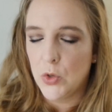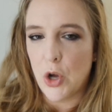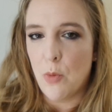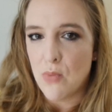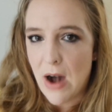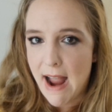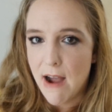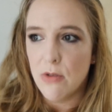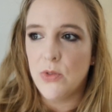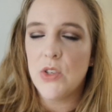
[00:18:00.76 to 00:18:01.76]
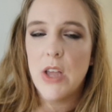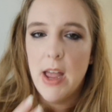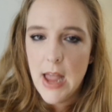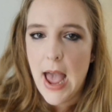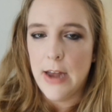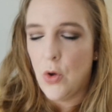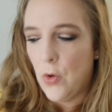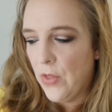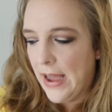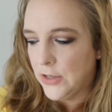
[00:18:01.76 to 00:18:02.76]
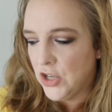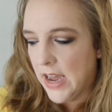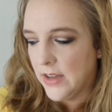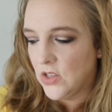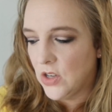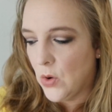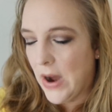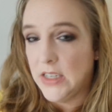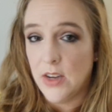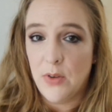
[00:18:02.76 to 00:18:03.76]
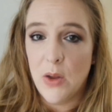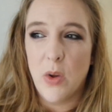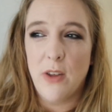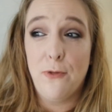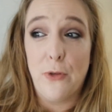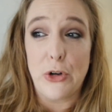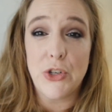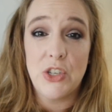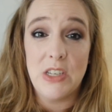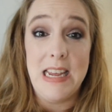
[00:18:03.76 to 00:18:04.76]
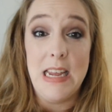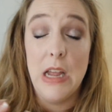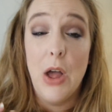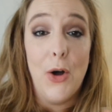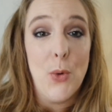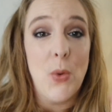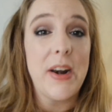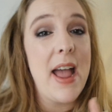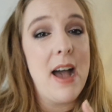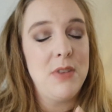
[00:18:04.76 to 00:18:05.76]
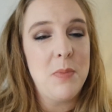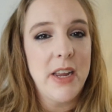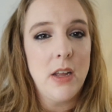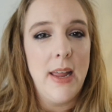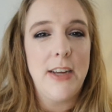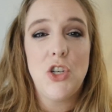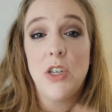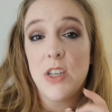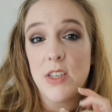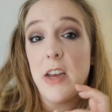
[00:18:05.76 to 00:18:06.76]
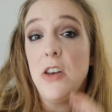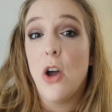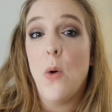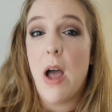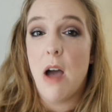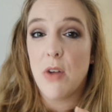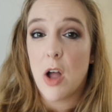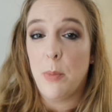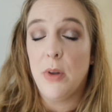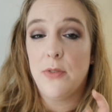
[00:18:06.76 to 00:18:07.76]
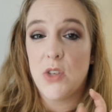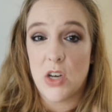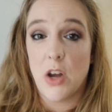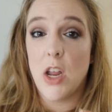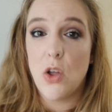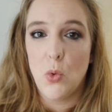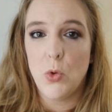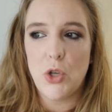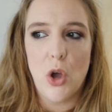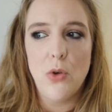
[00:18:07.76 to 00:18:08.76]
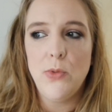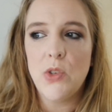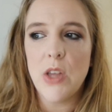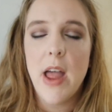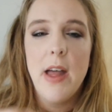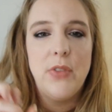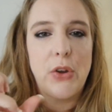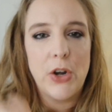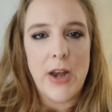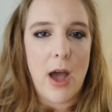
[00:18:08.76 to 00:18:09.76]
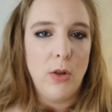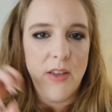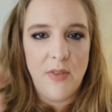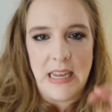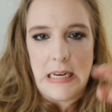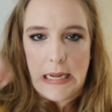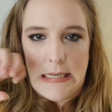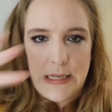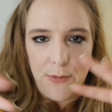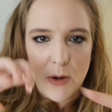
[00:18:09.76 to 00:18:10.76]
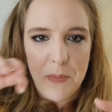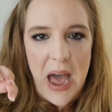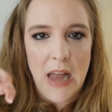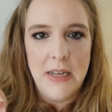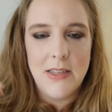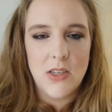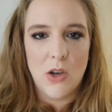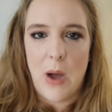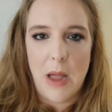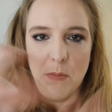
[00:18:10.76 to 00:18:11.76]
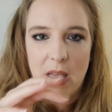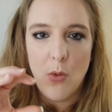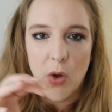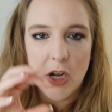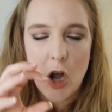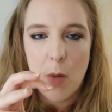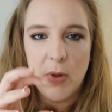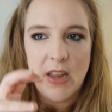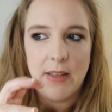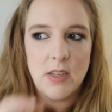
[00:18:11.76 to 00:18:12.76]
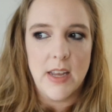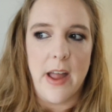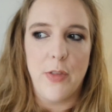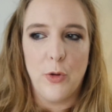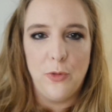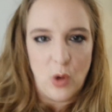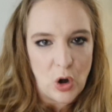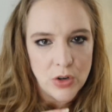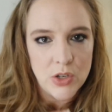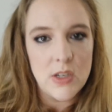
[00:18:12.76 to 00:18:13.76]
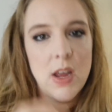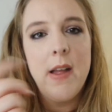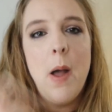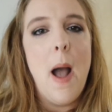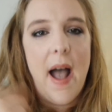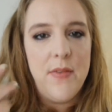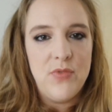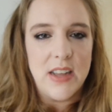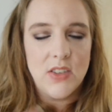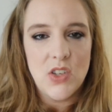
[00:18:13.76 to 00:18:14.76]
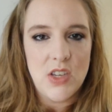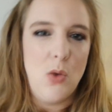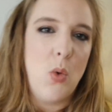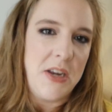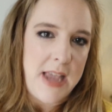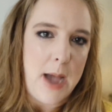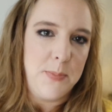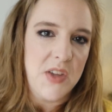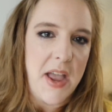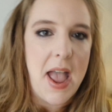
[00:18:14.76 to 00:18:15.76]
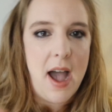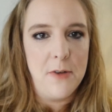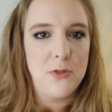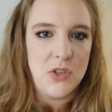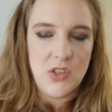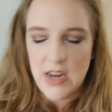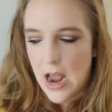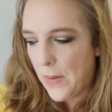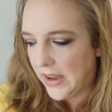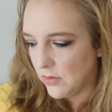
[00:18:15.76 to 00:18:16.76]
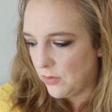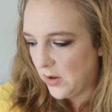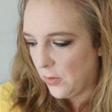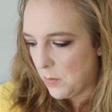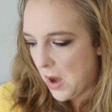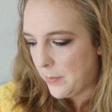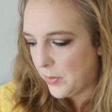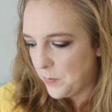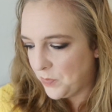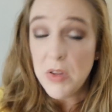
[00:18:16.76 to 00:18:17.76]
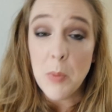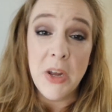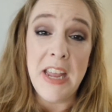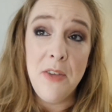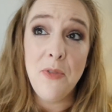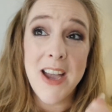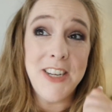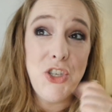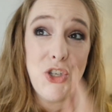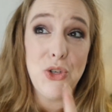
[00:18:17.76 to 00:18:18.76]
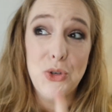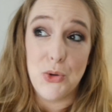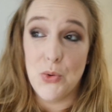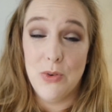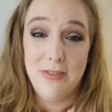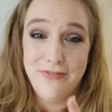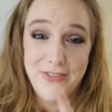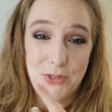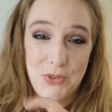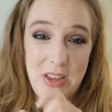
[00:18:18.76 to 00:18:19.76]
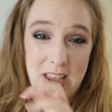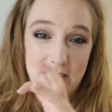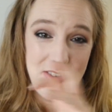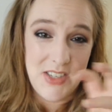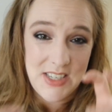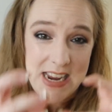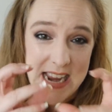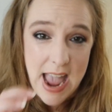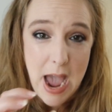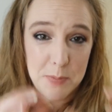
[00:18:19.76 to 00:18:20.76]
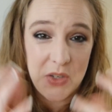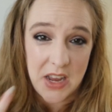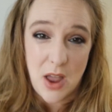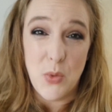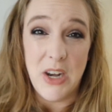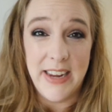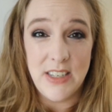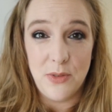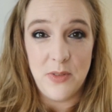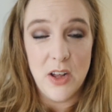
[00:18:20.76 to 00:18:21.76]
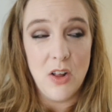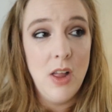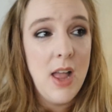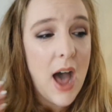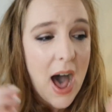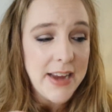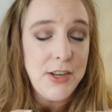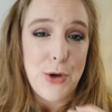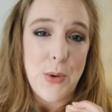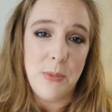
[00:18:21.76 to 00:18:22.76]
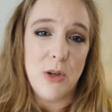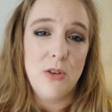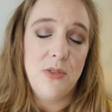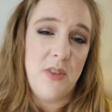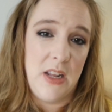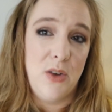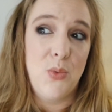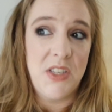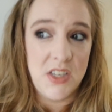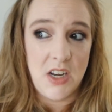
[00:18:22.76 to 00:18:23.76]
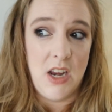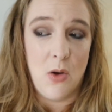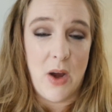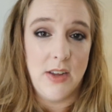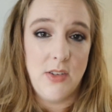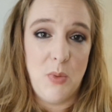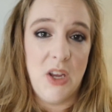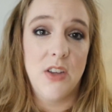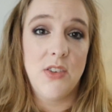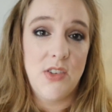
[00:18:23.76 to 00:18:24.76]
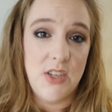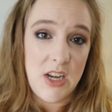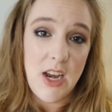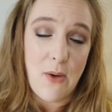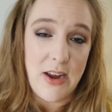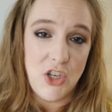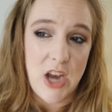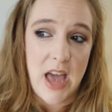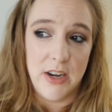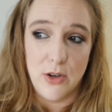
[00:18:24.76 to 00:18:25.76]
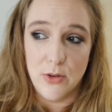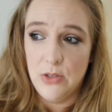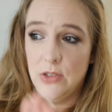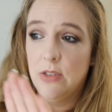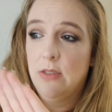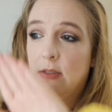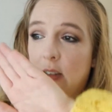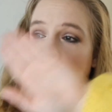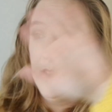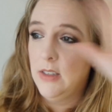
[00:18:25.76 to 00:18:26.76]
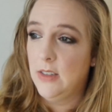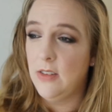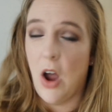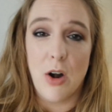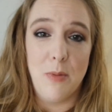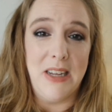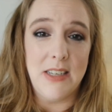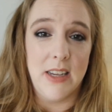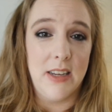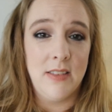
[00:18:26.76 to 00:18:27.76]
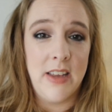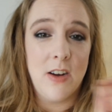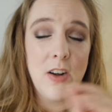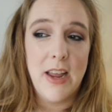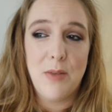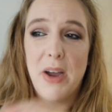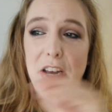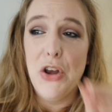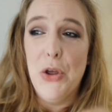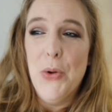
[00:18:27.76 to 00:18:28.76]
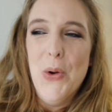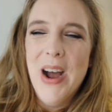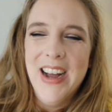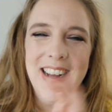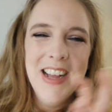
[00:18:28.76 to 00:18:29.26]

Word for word: tone browns, and all that jazz. So I definitely want to first see what I have in my collection, because I know I have a couple of stunning cool tones that are now living in different palettes. So I may want to cobble that together first and then see what gaps I have to see how I can fill them up. But if I do see gaps that I would like to fill, I know I'm going to fill it with Sydney Grace, because Sydney Grace shadows are amazing. They are my new